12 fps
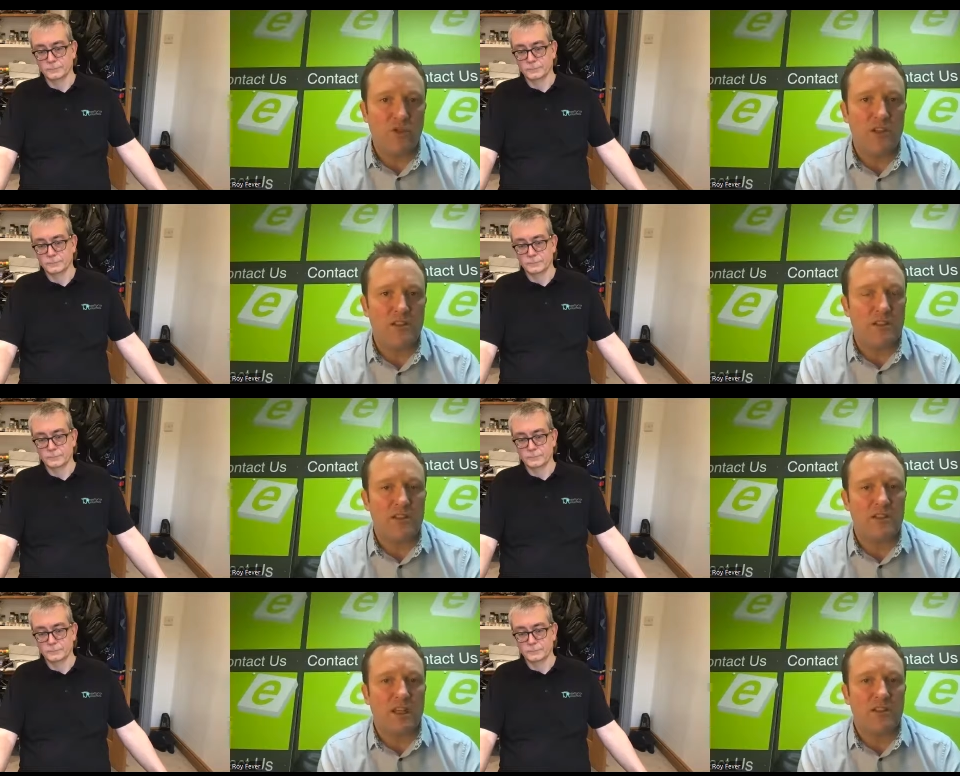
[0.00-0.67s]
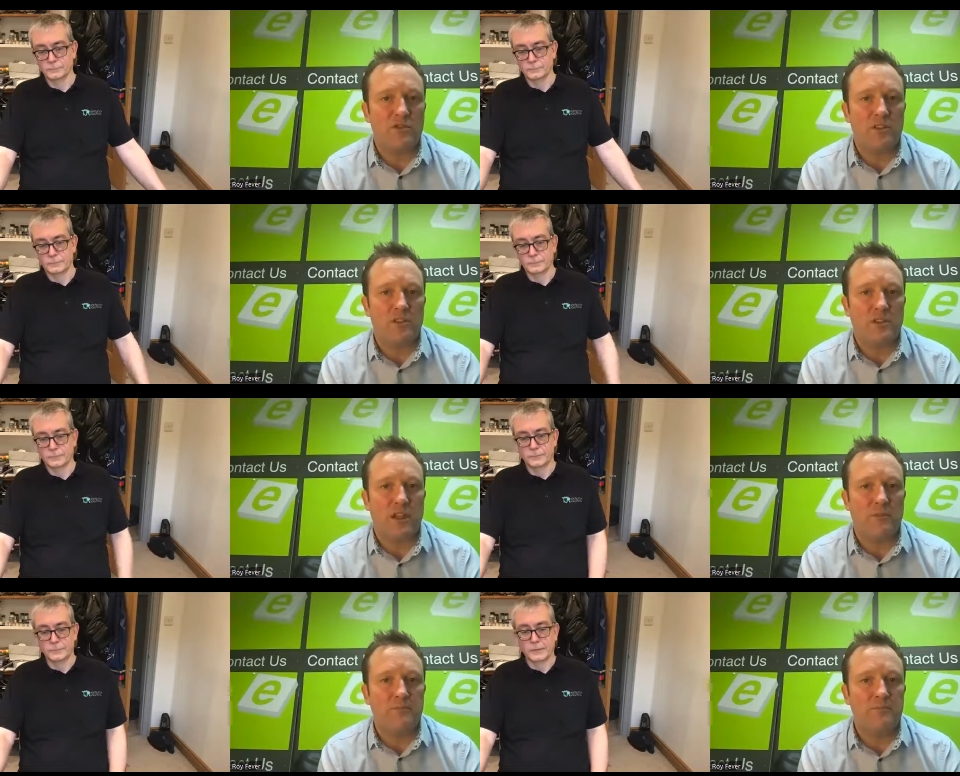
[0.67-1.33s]
Speaker 1: treated, etc.,
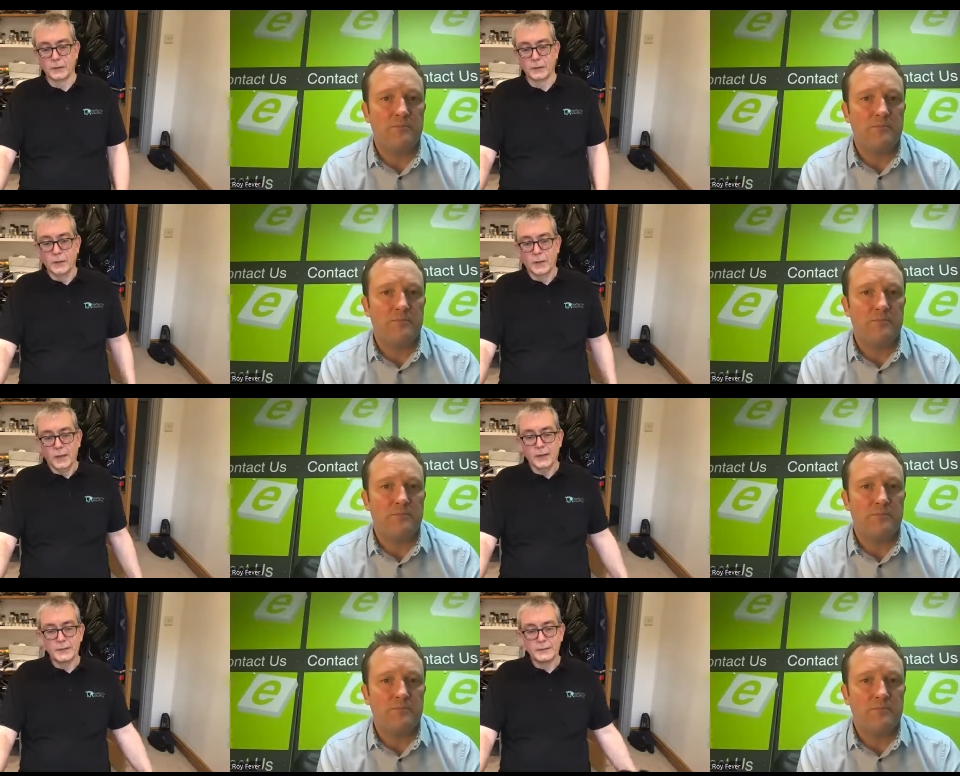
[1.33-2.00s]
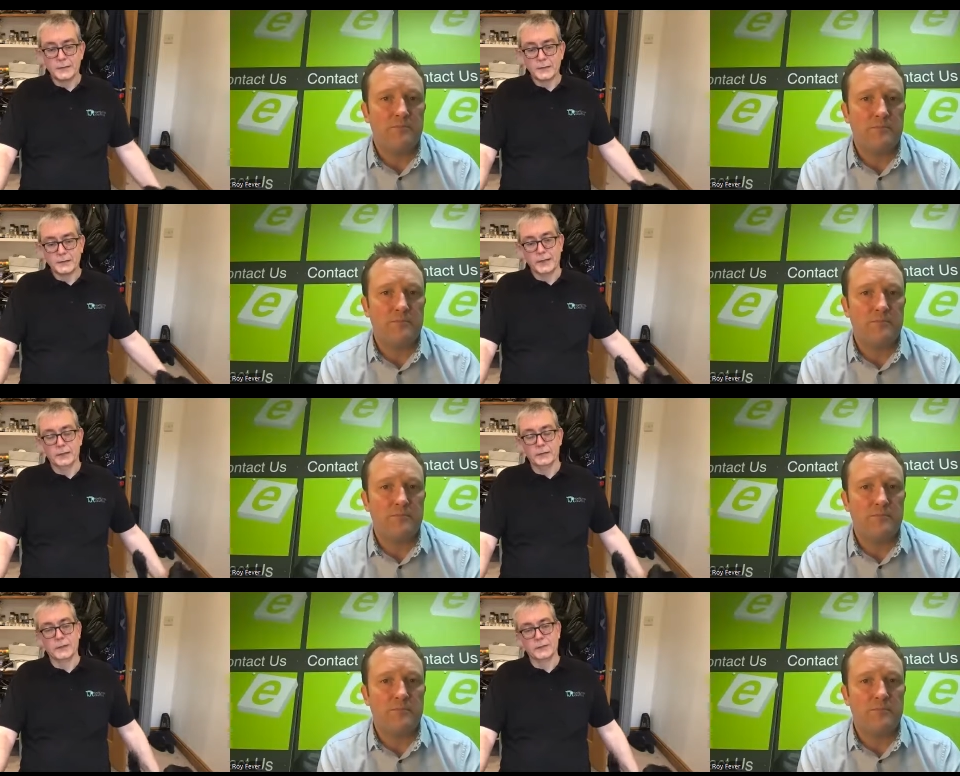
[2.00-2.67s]
doesn't it?
Speaker 2: it?
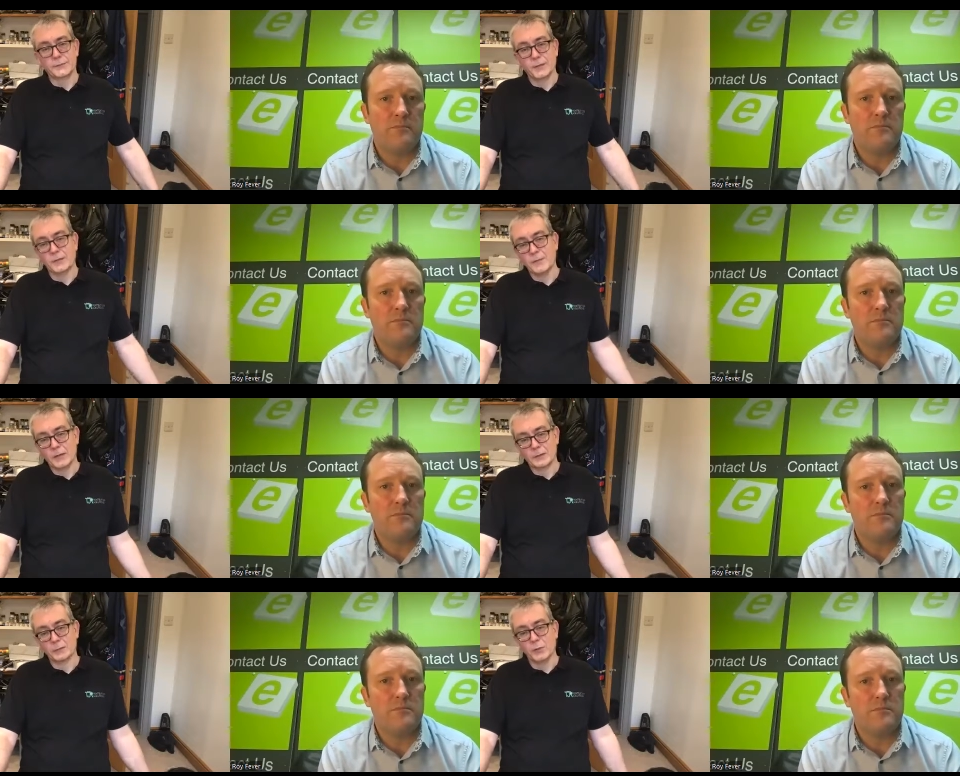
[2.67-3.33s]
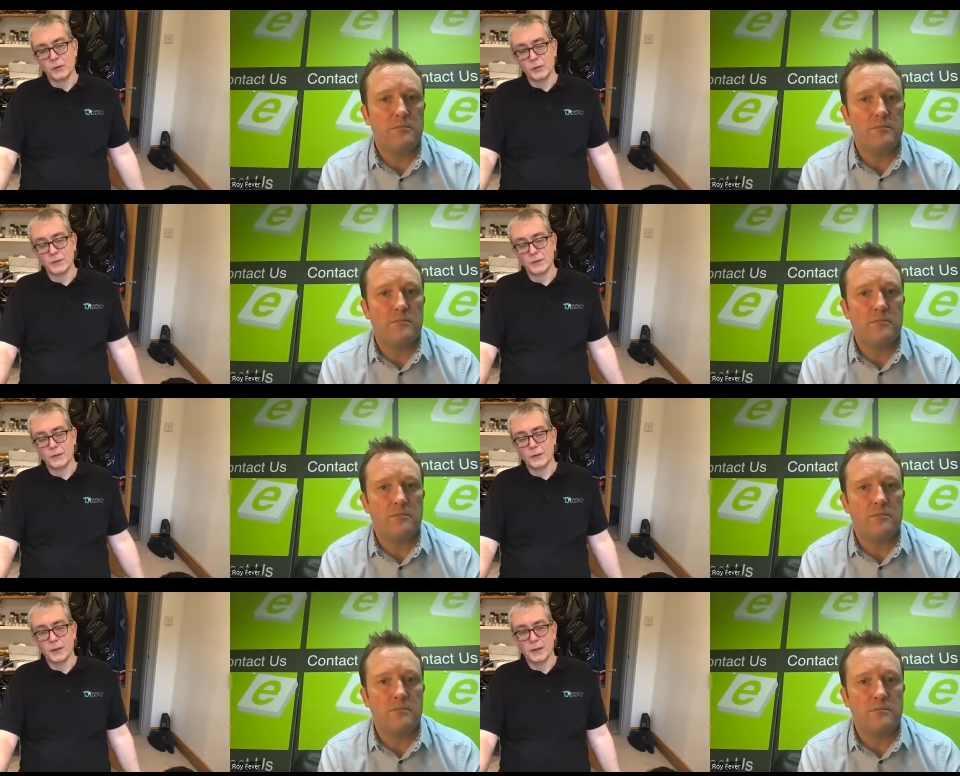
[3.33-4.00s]
Yeah, it's very much worth
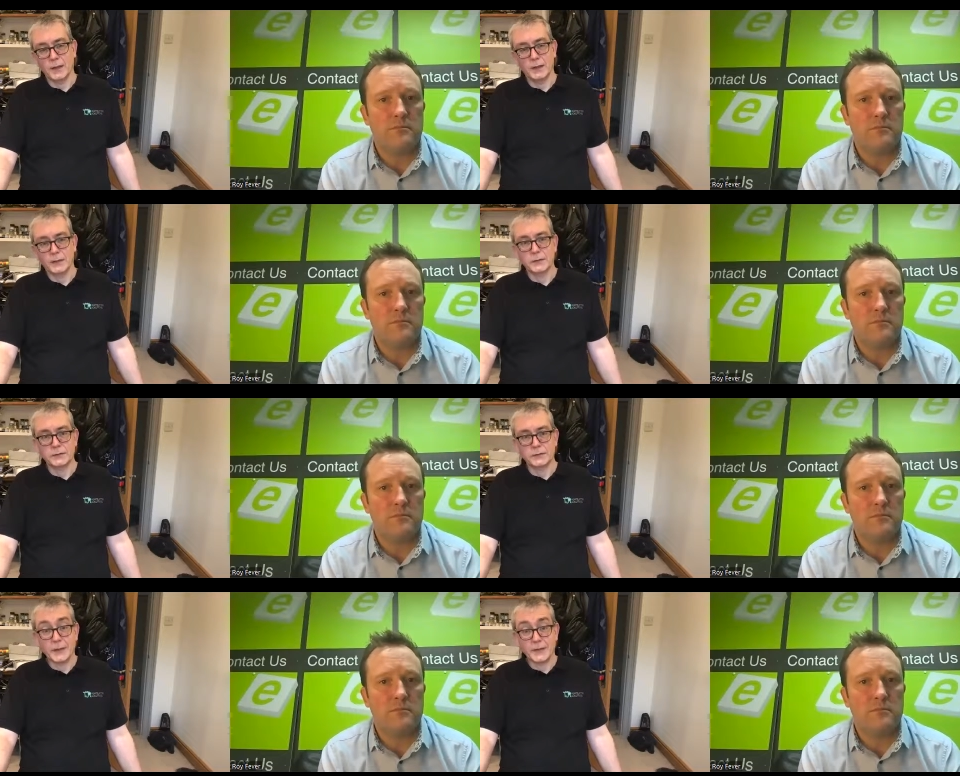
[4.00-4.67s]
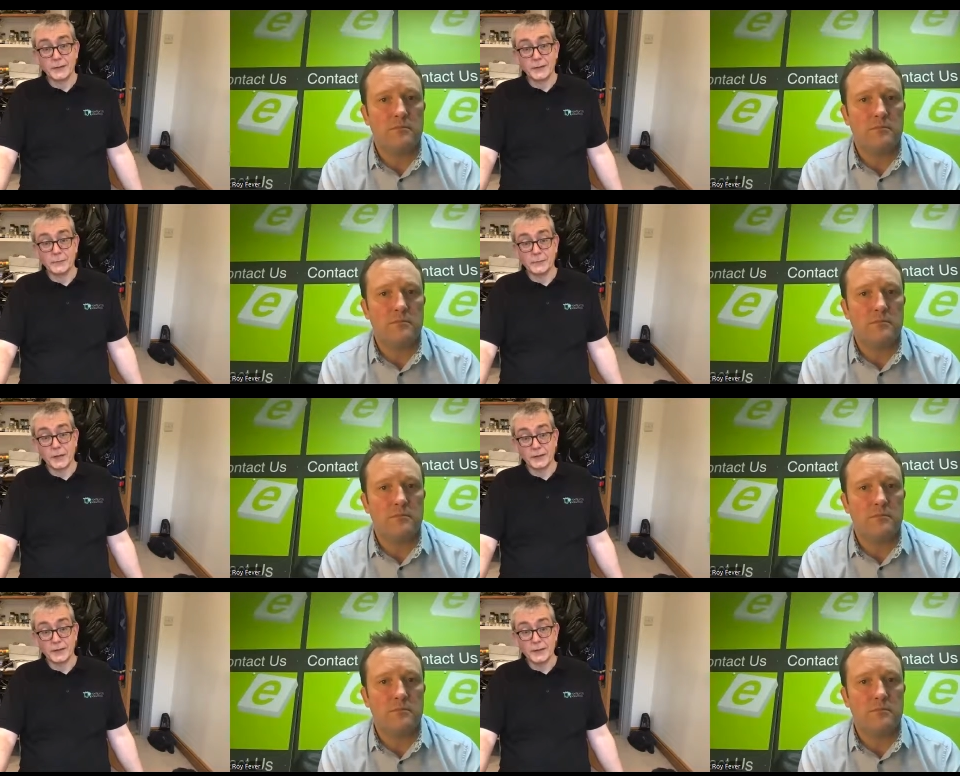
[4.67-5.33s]
uh, spending the
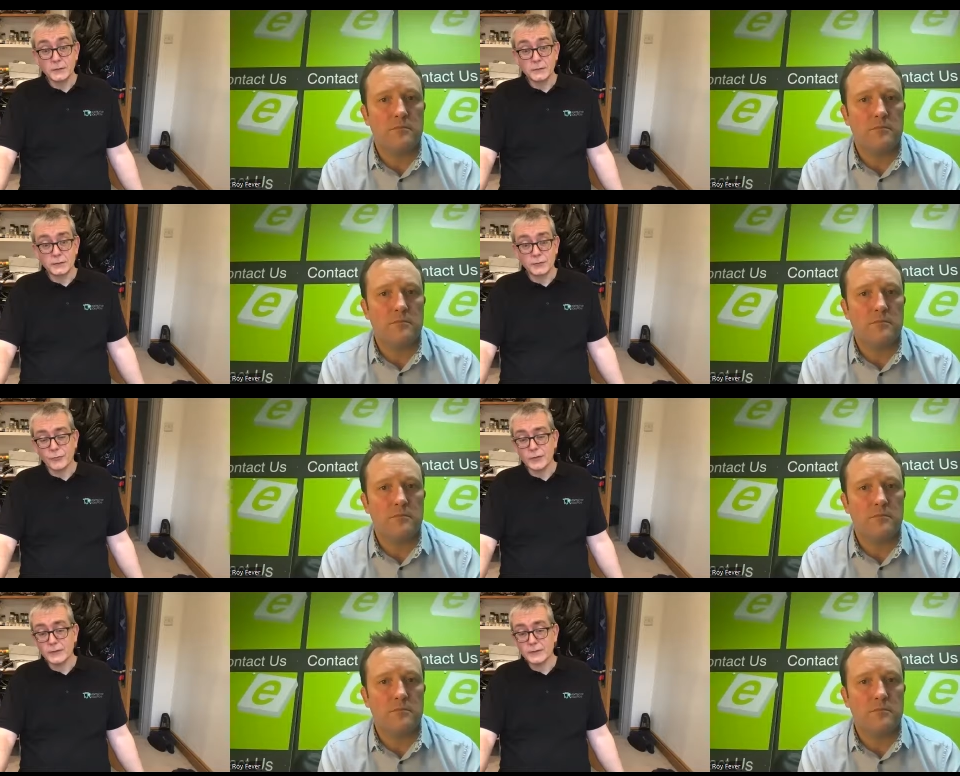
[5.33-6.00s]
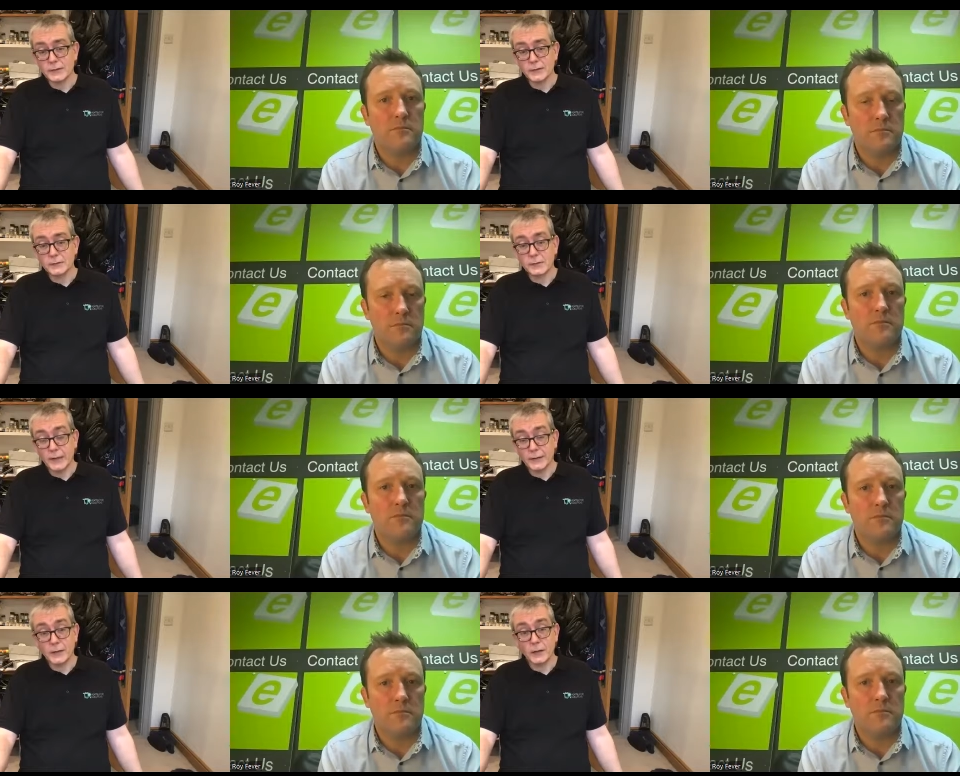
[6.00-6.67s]
money to treat it.
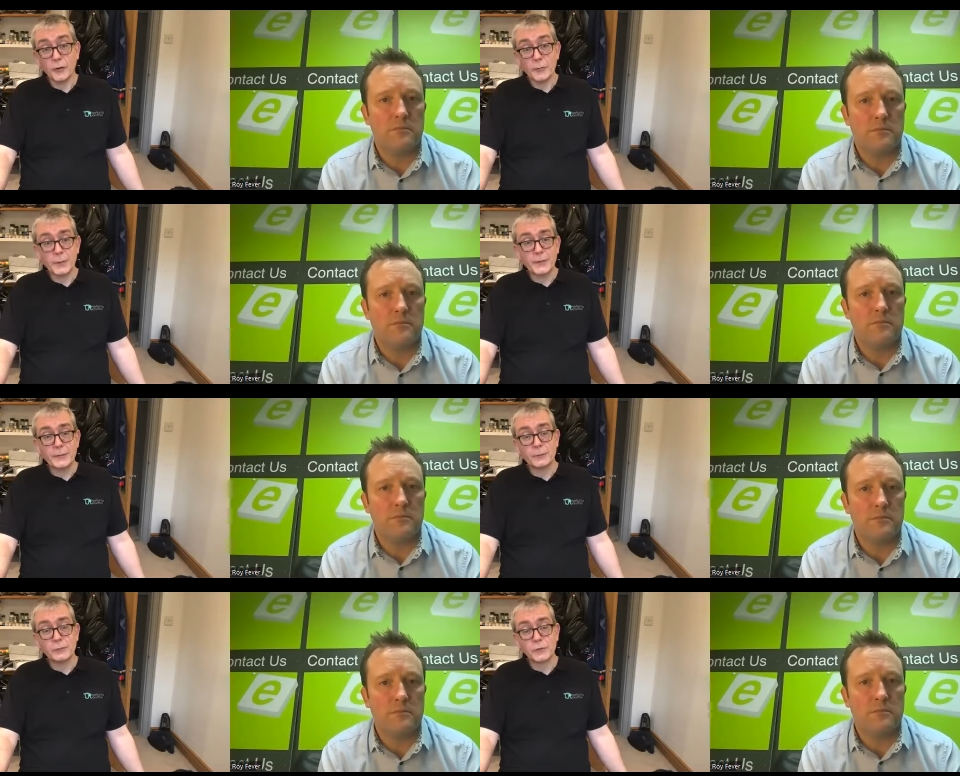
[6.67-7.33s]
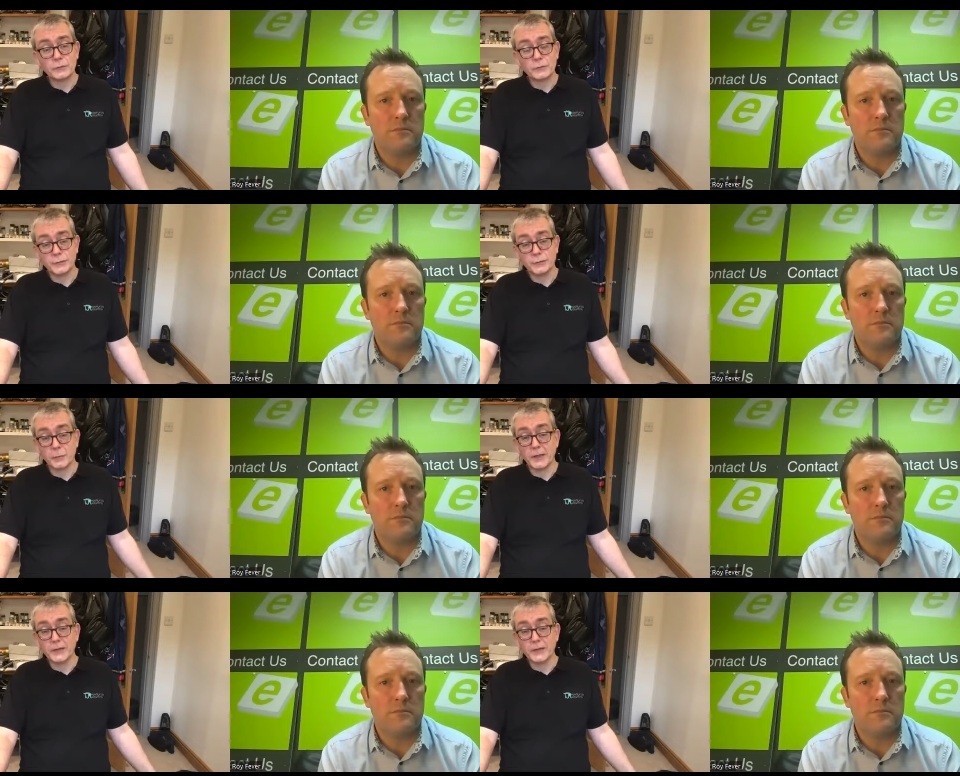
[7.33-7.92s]
And a lot of people will use